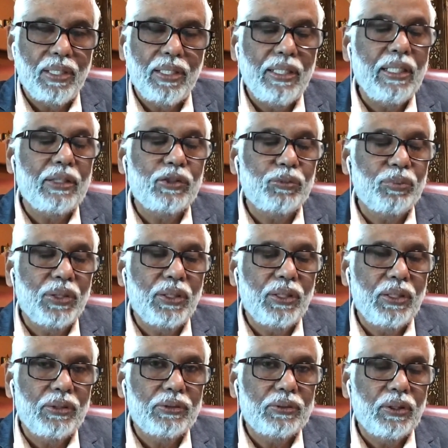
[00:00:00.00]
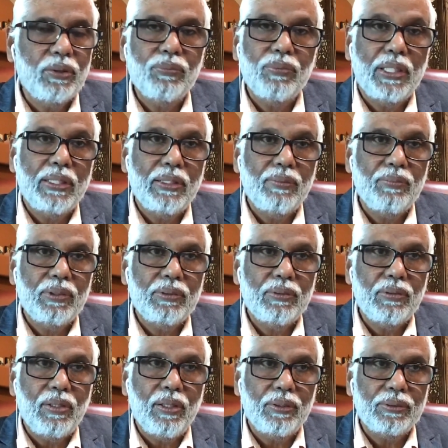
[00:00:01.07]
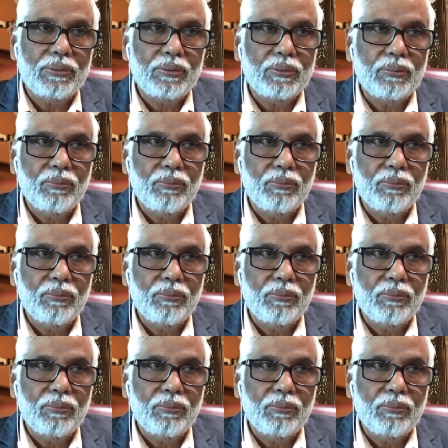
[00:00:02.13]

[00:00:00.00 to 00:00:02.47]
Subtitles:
any experience and fighting with thoughts,